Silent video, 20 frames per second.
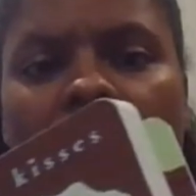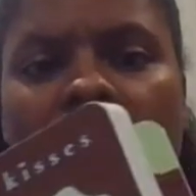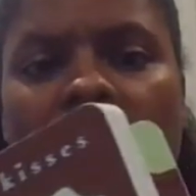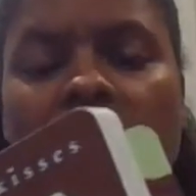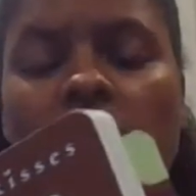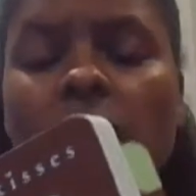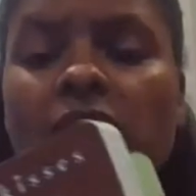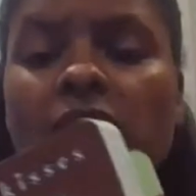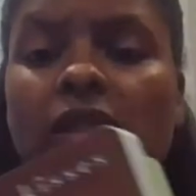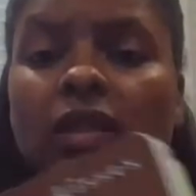
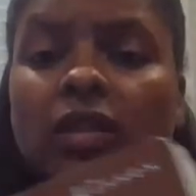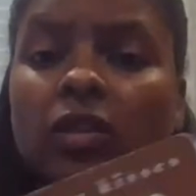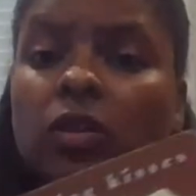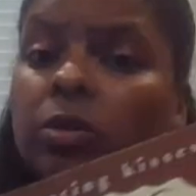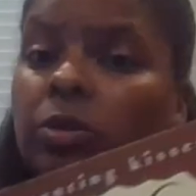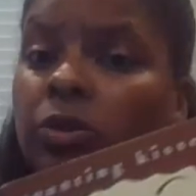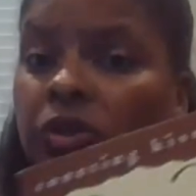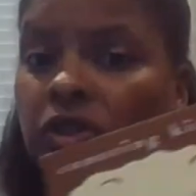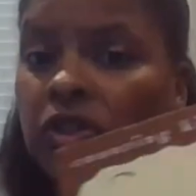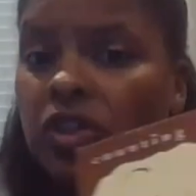This one's a
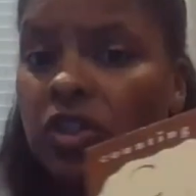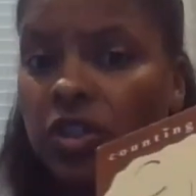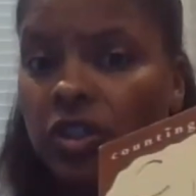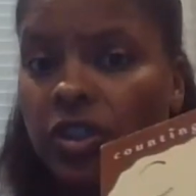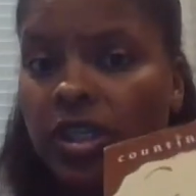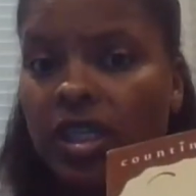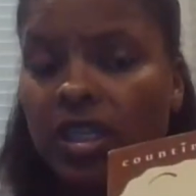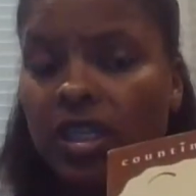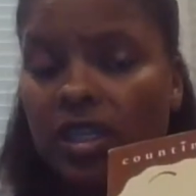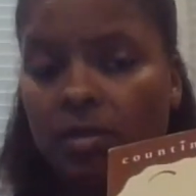little more
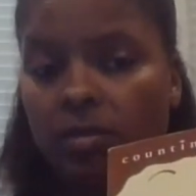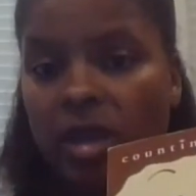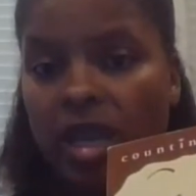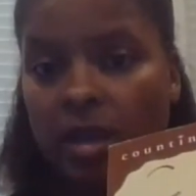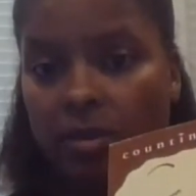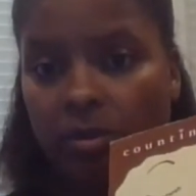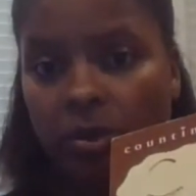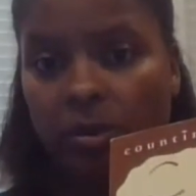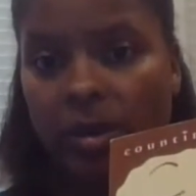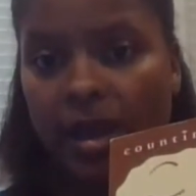sturdy than
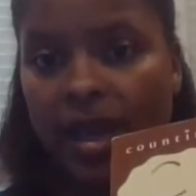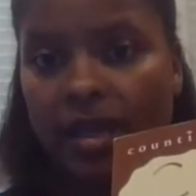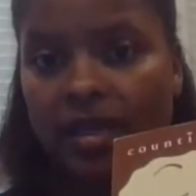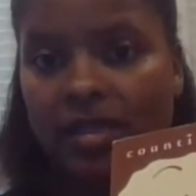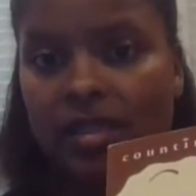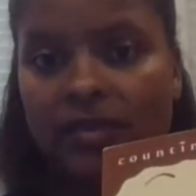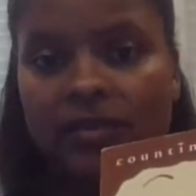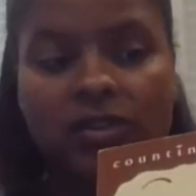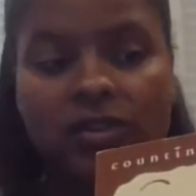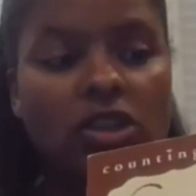
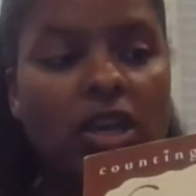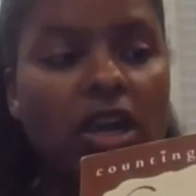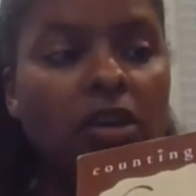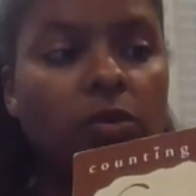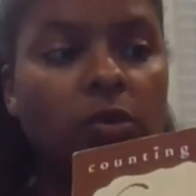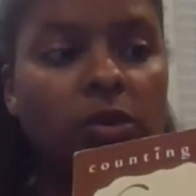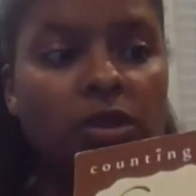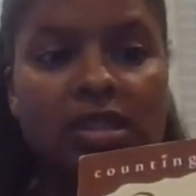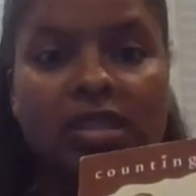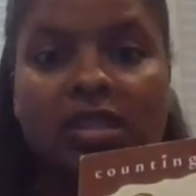paperbacks if a
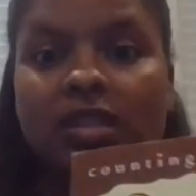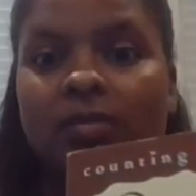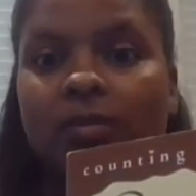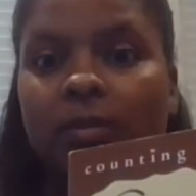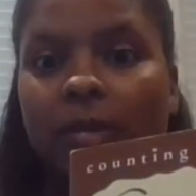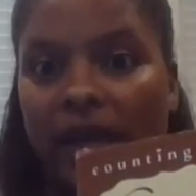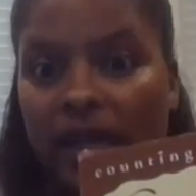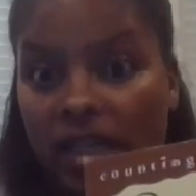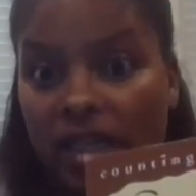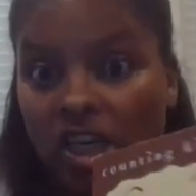child was to
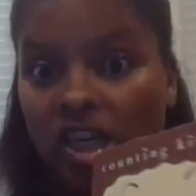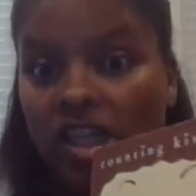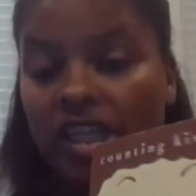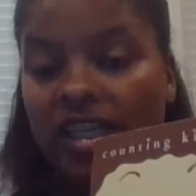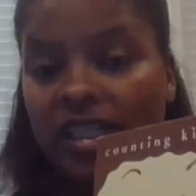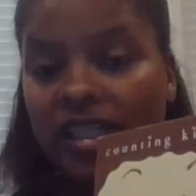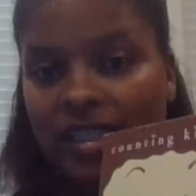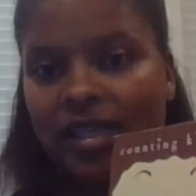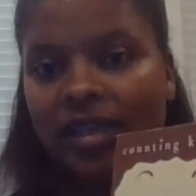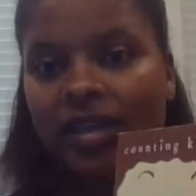bite on
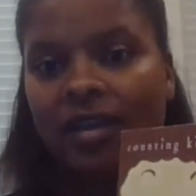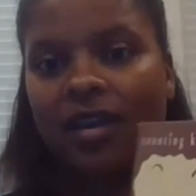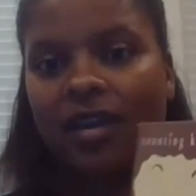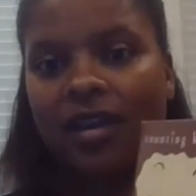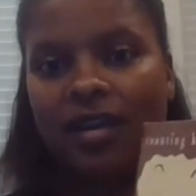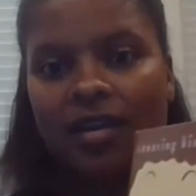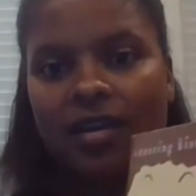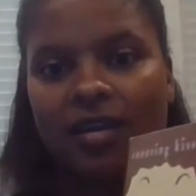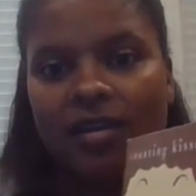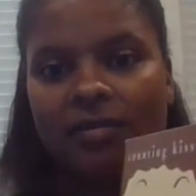it.
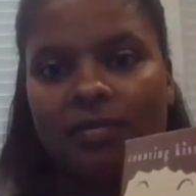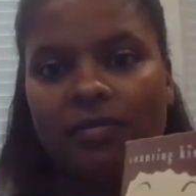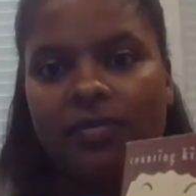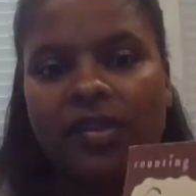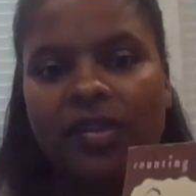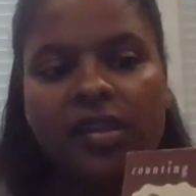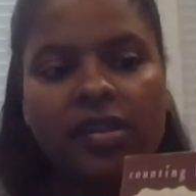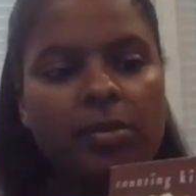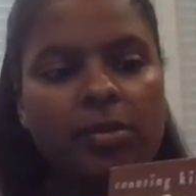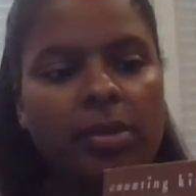
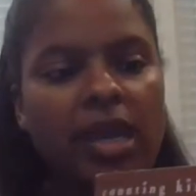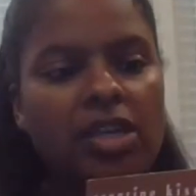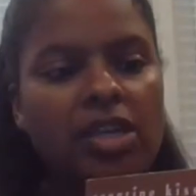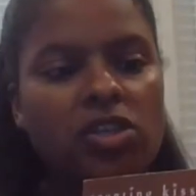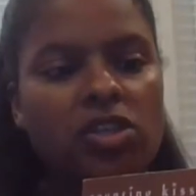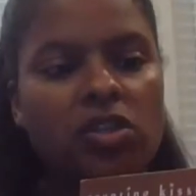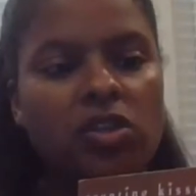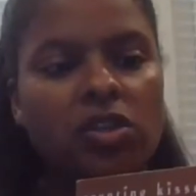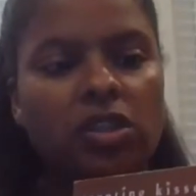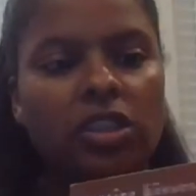The
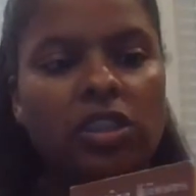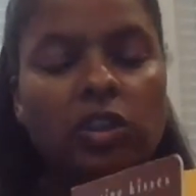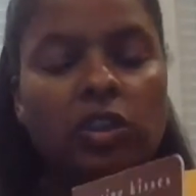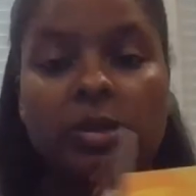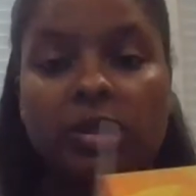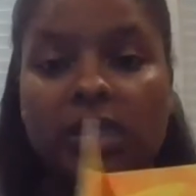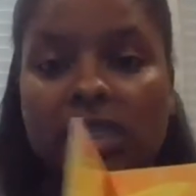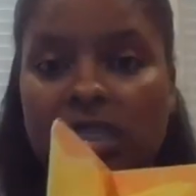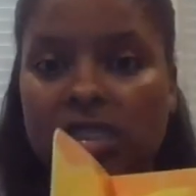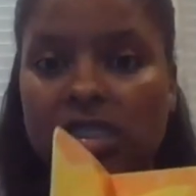pages are a
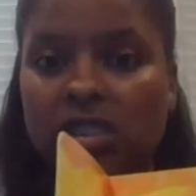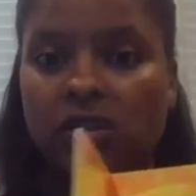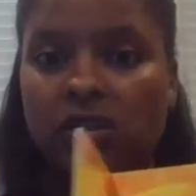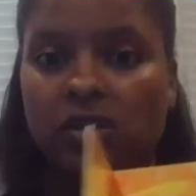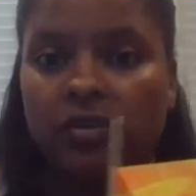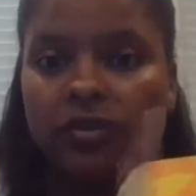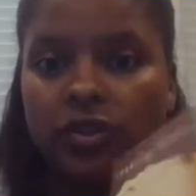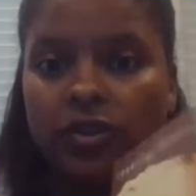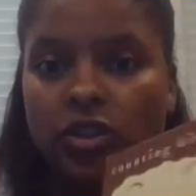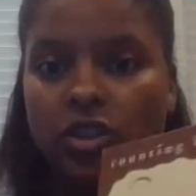little bit
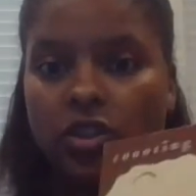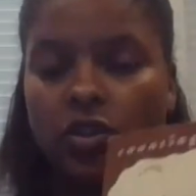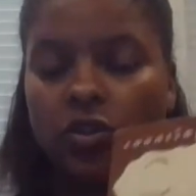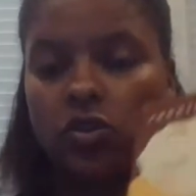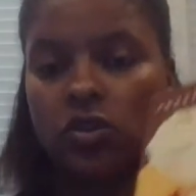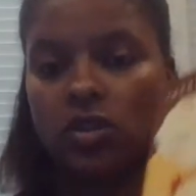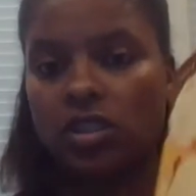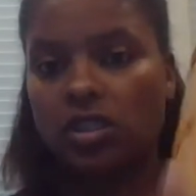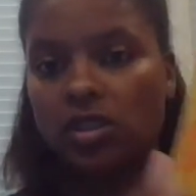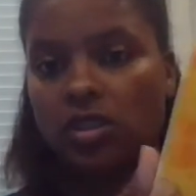easier for
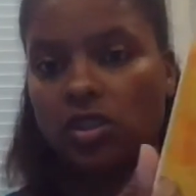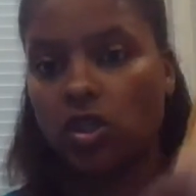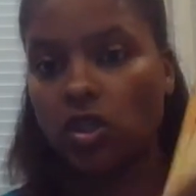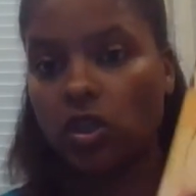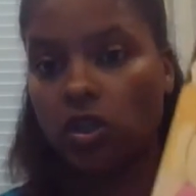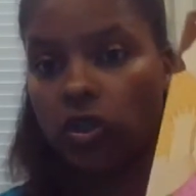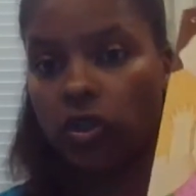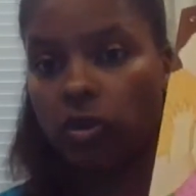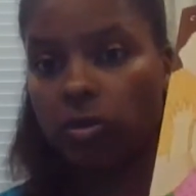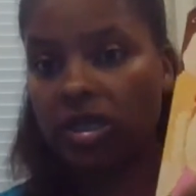children to
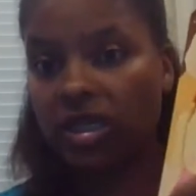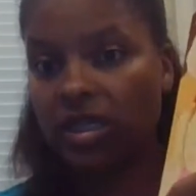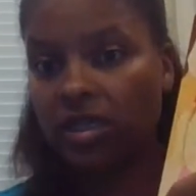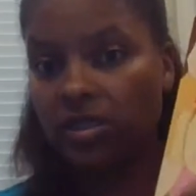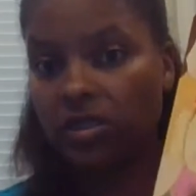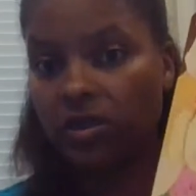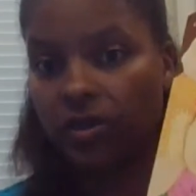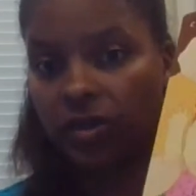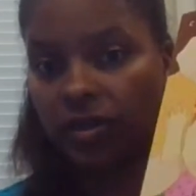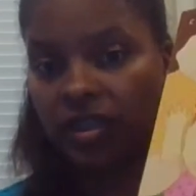turn
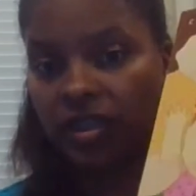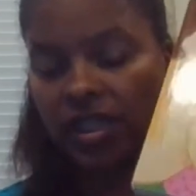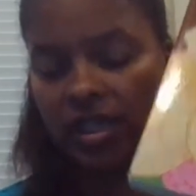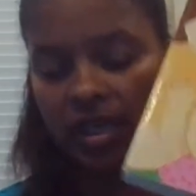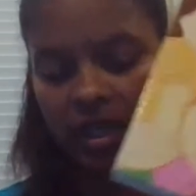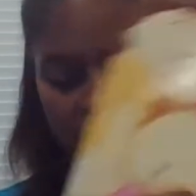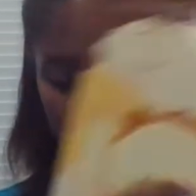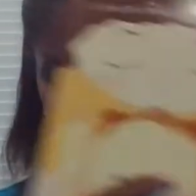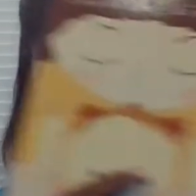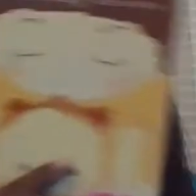because they're
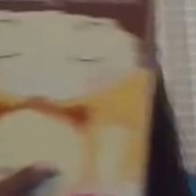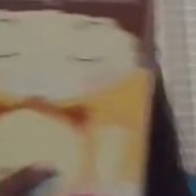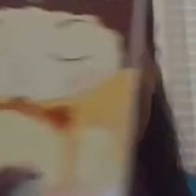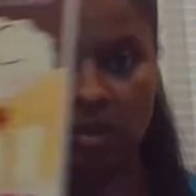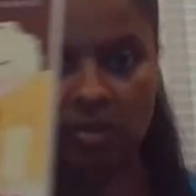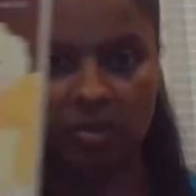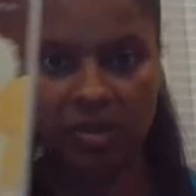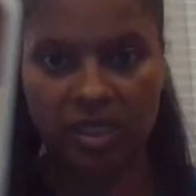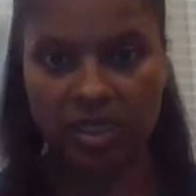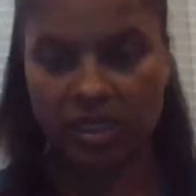thick, so
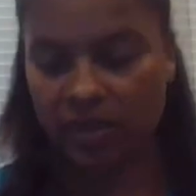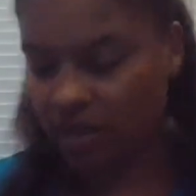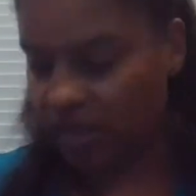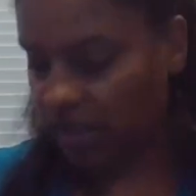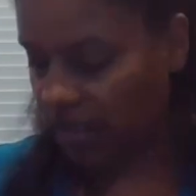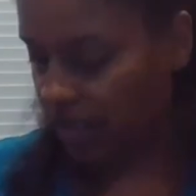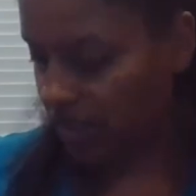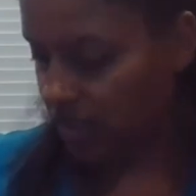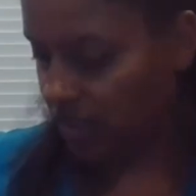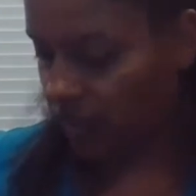something else
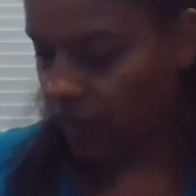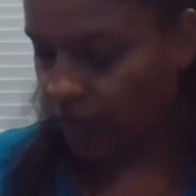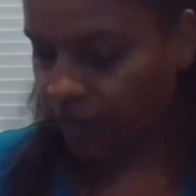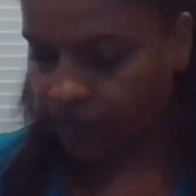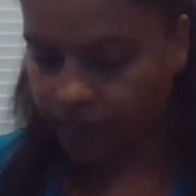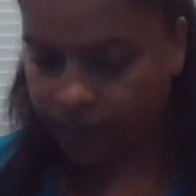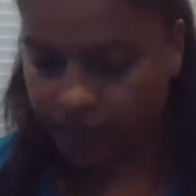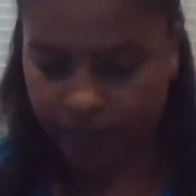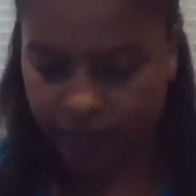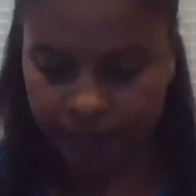to
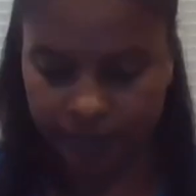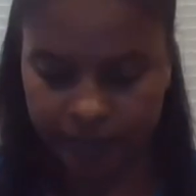consider.